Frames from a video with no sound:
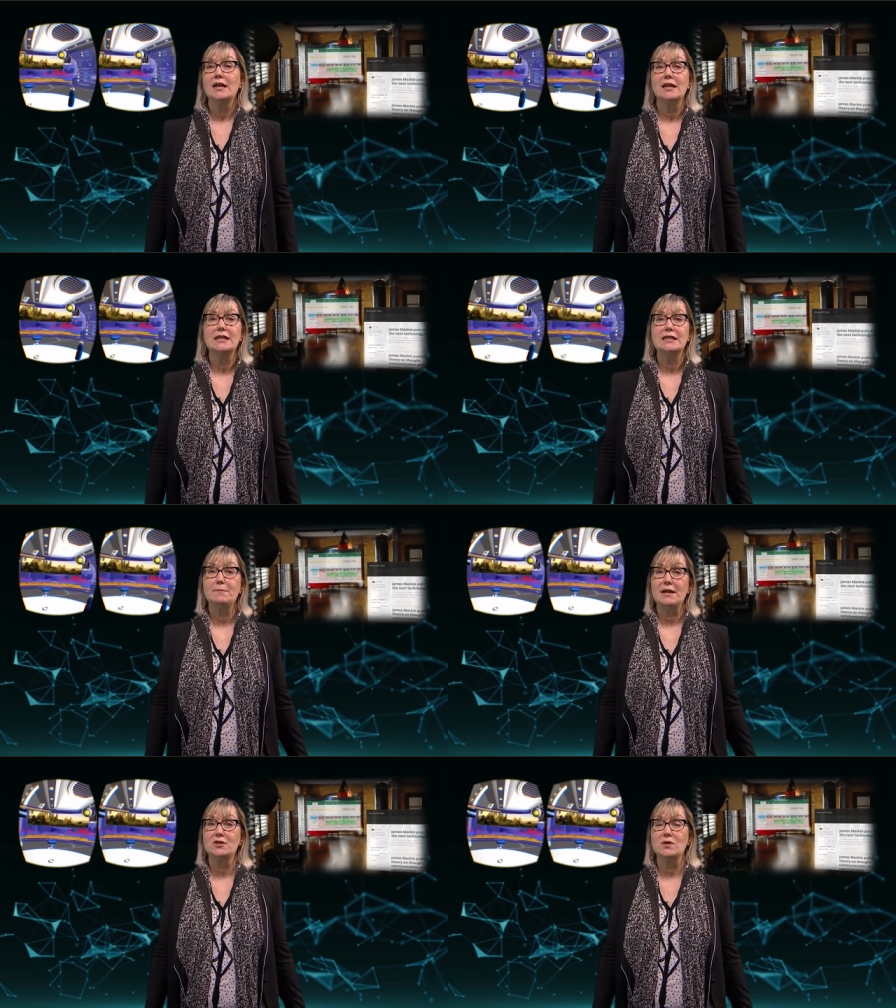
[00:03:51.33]
can
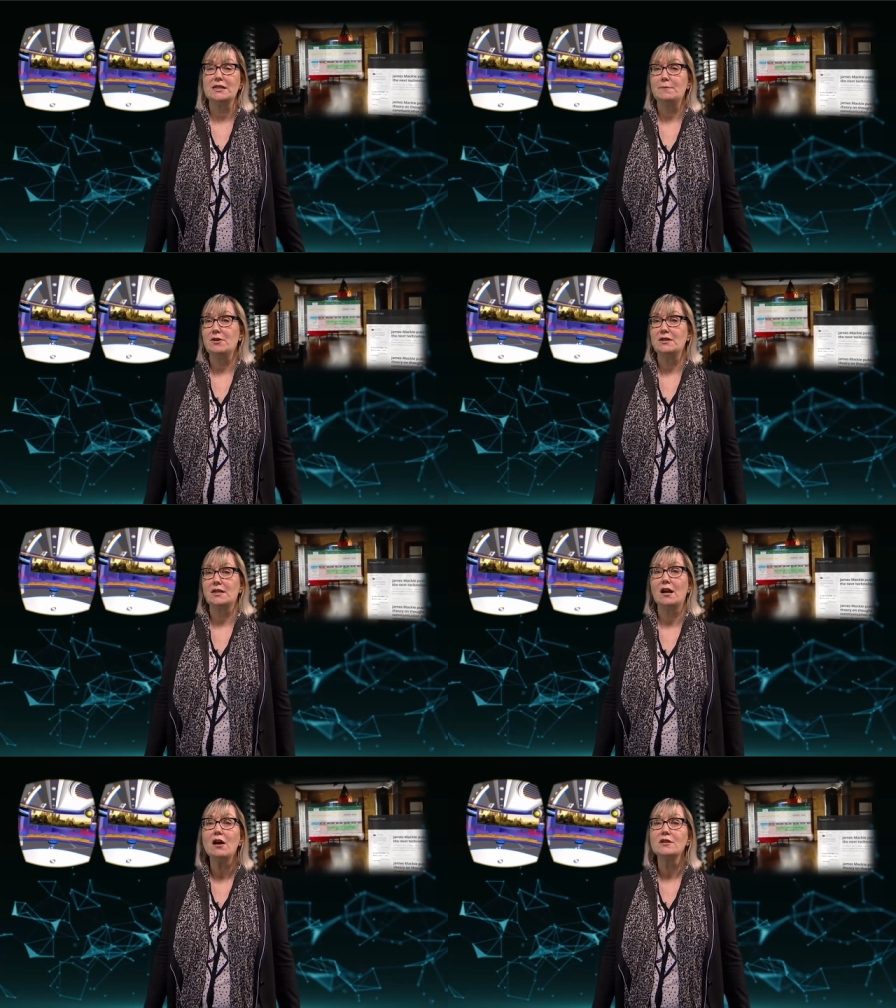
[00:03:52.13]
expect to experience
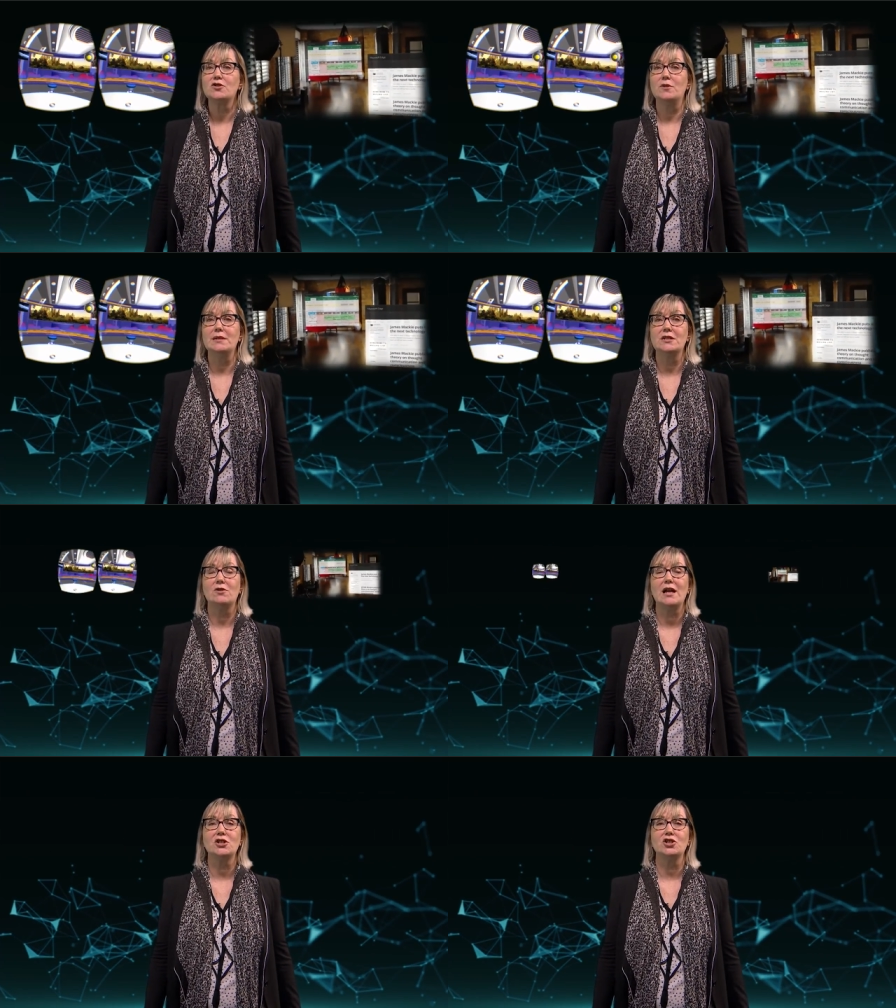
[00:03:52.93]
classroom
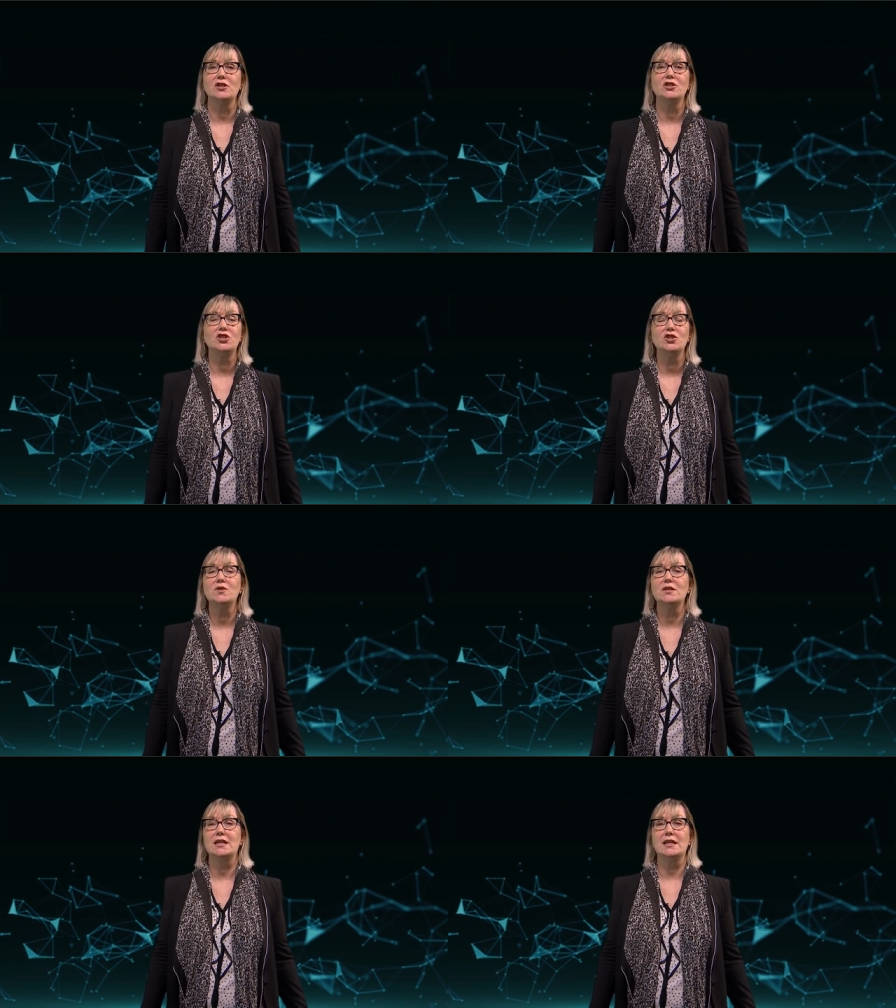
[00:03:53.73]
interaction and
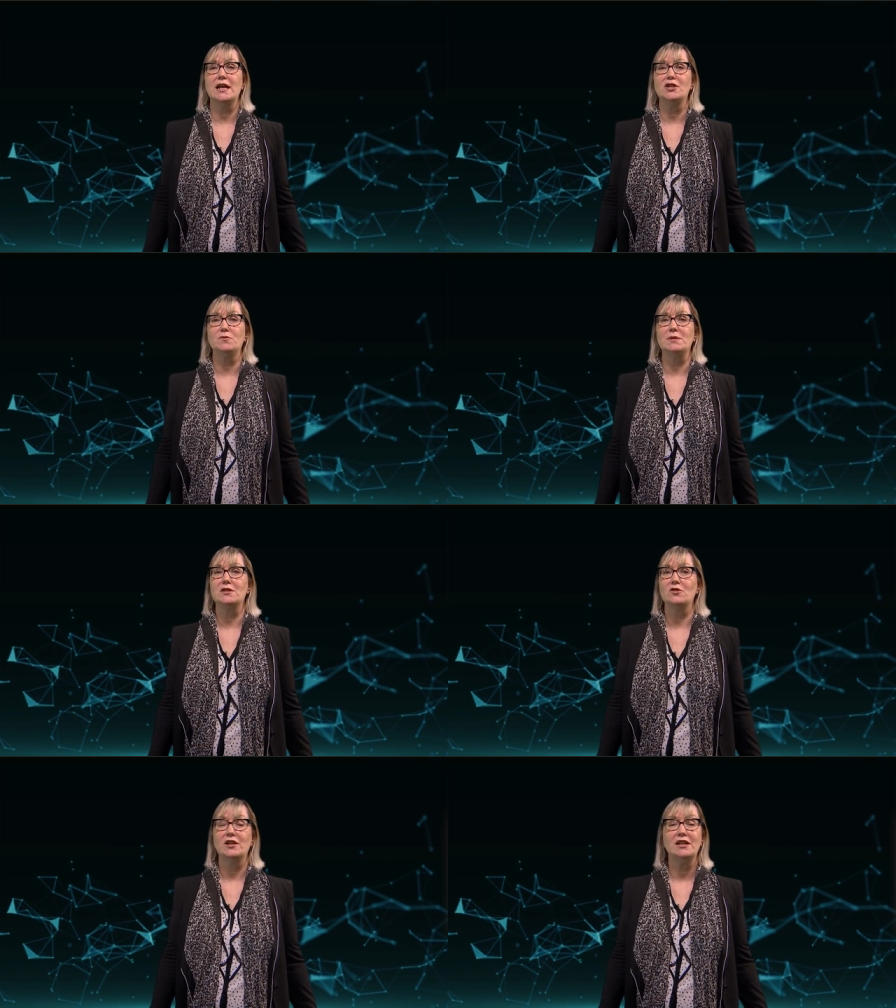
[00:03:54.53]
student
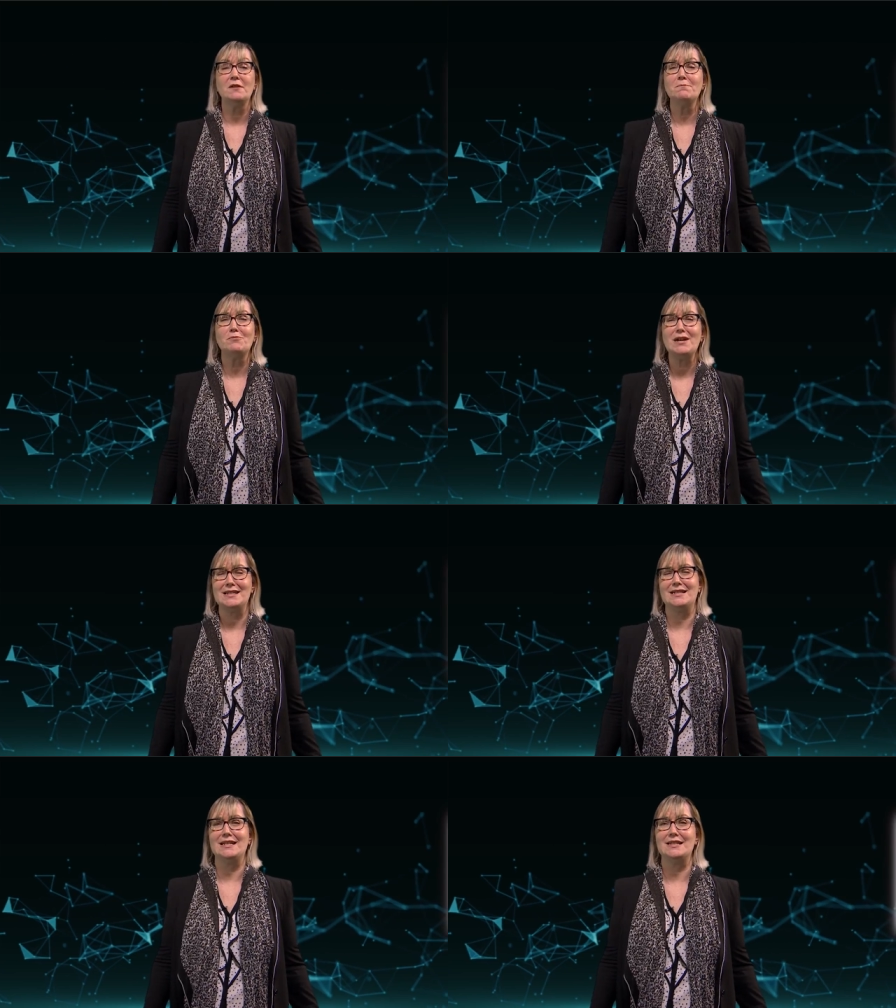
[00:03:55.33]
engagement on an
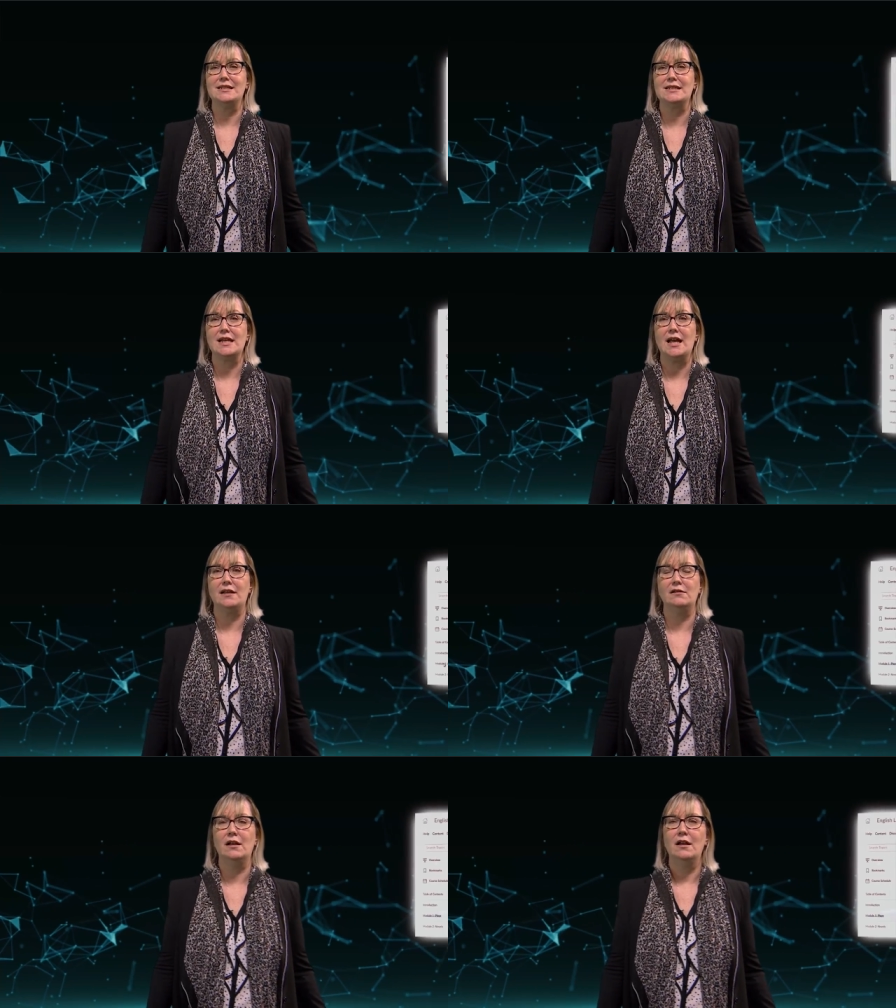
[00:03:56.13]
unprecedented
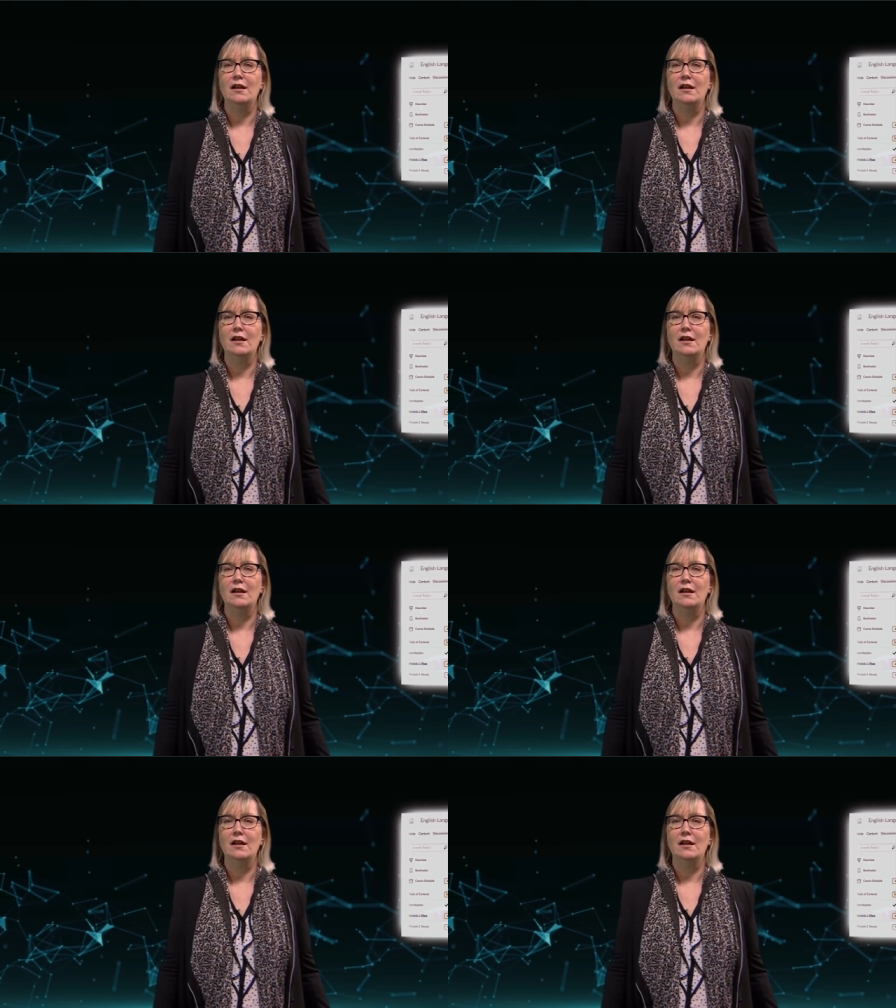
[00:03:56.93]
scale.